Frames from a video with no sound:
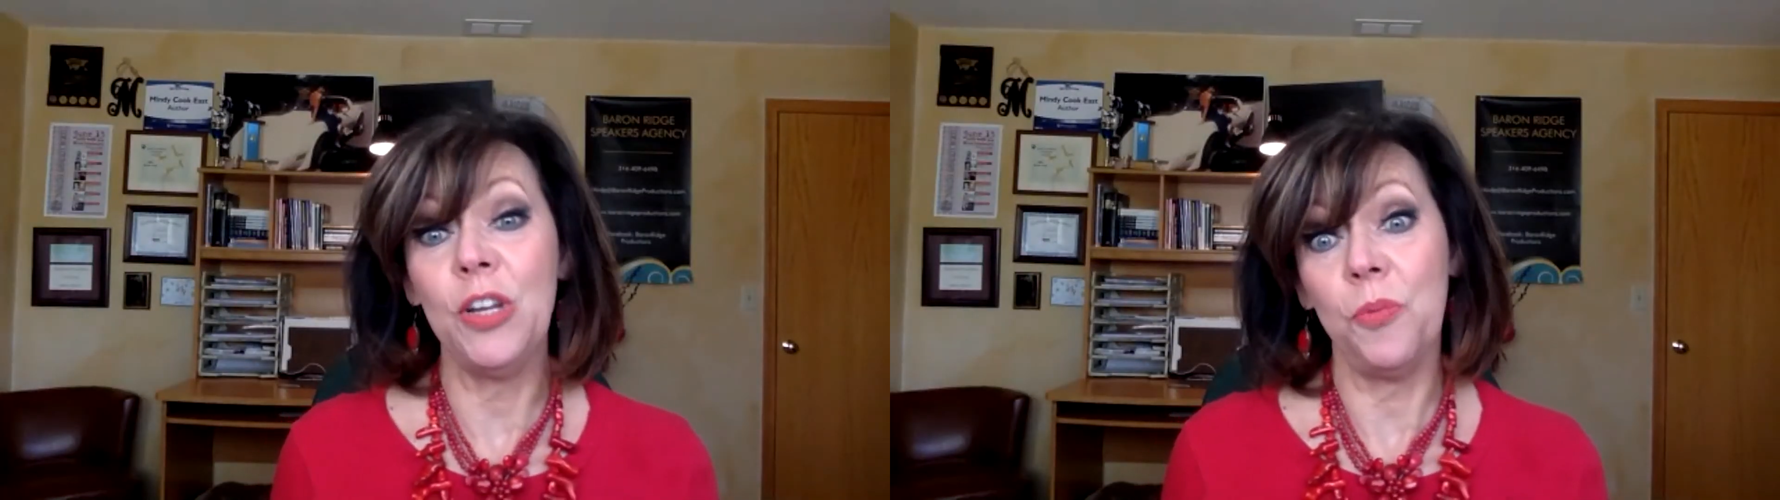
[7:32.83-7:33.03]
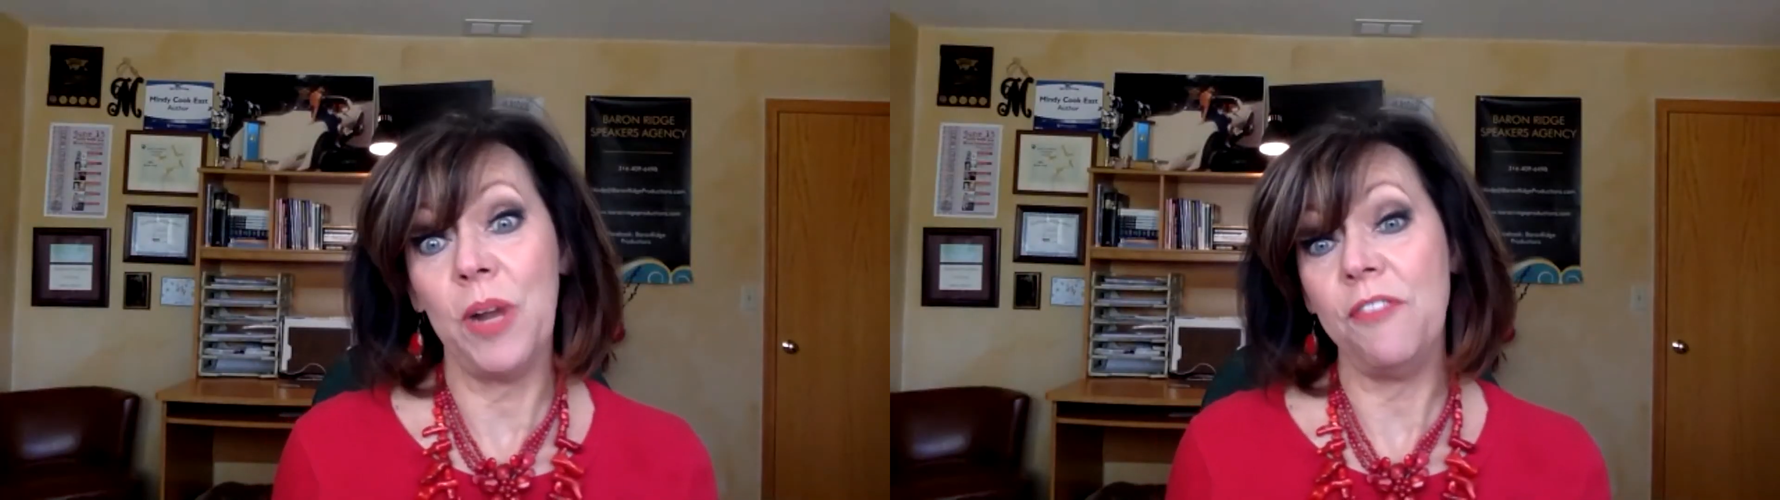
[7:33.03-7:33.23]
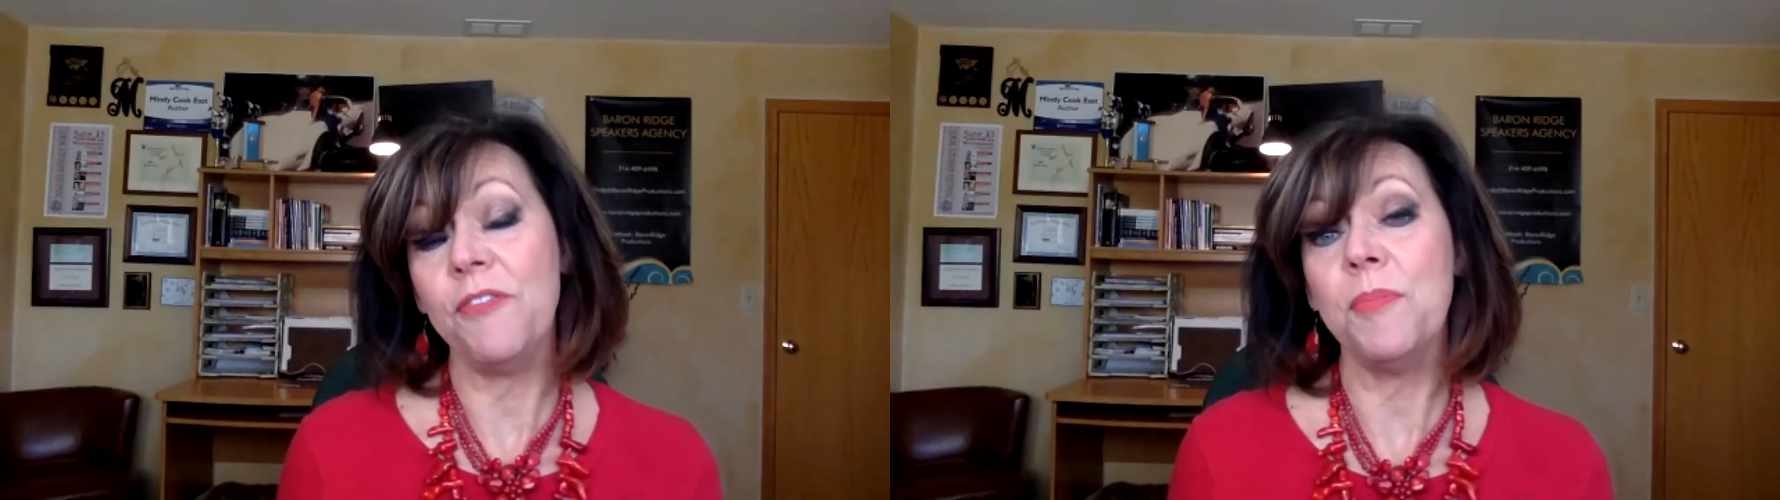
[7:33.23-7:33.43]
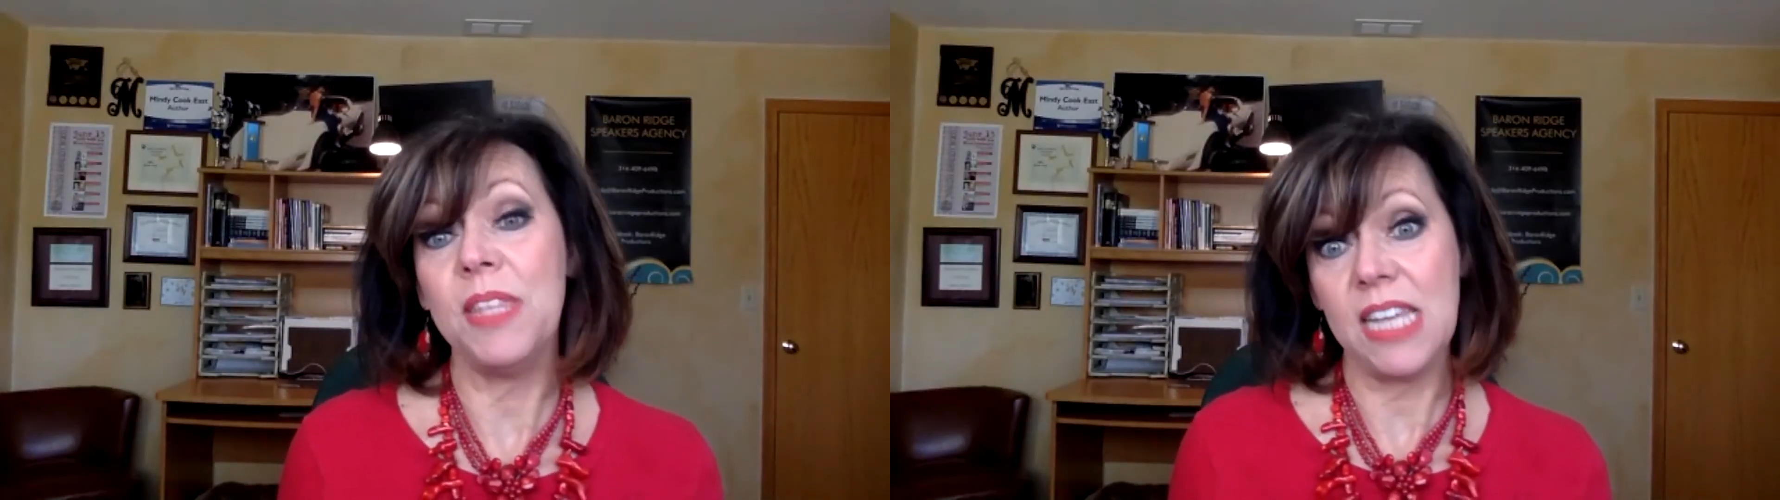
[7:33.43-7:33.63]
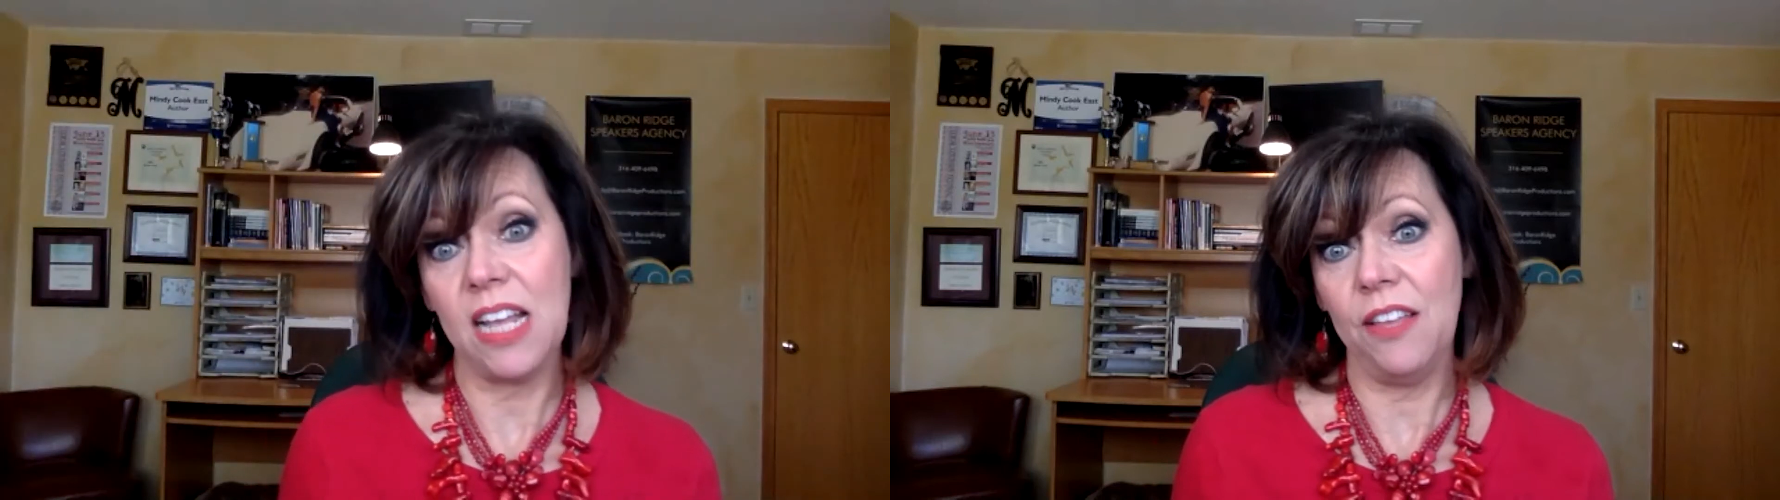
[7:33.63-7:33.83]
away from the
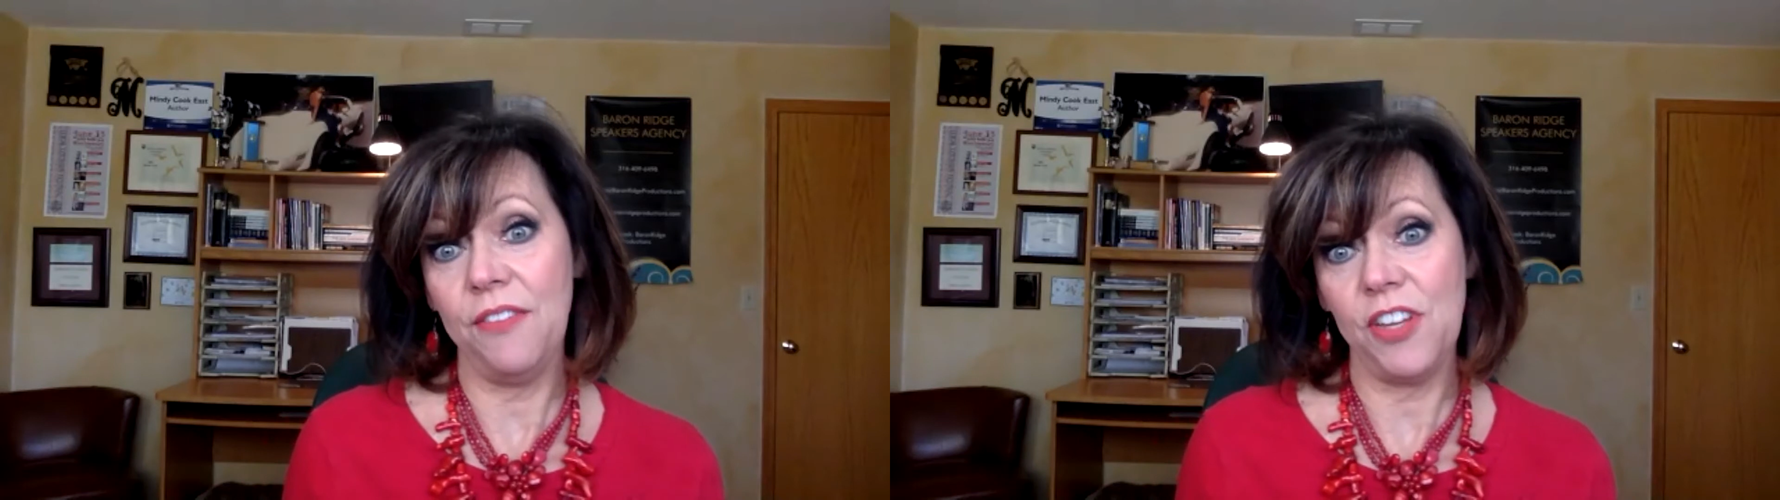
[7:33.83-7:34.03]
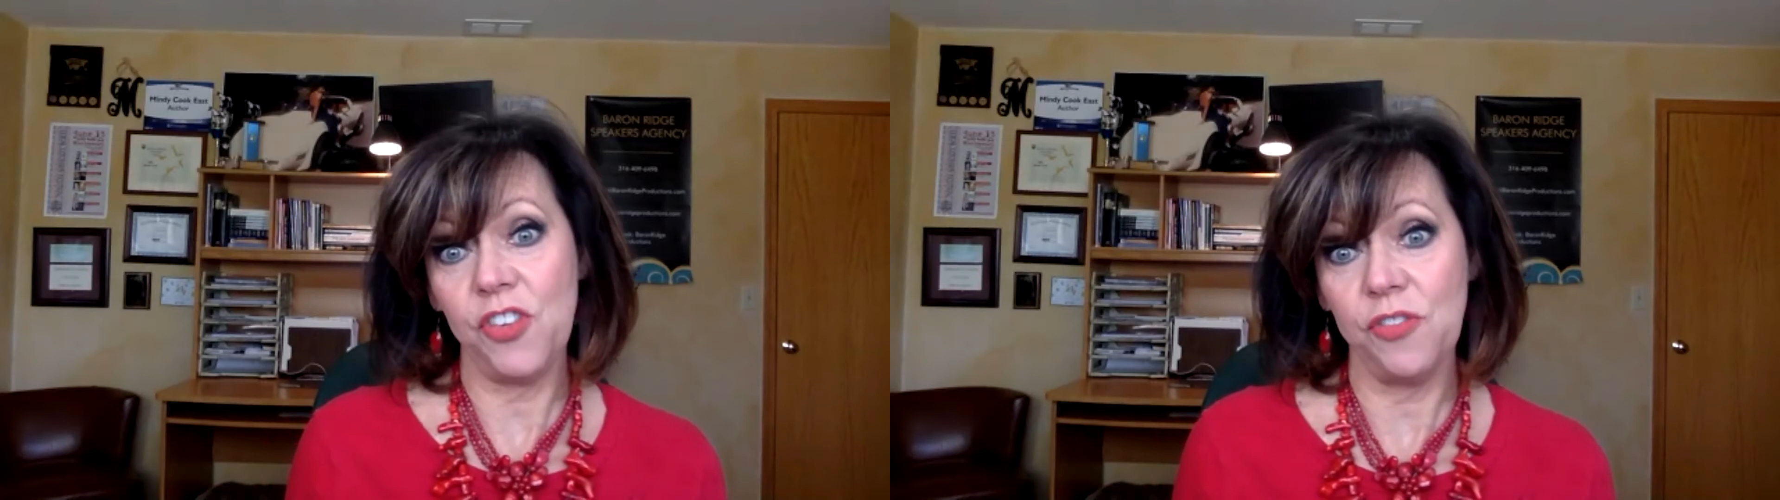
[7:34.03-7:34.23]
television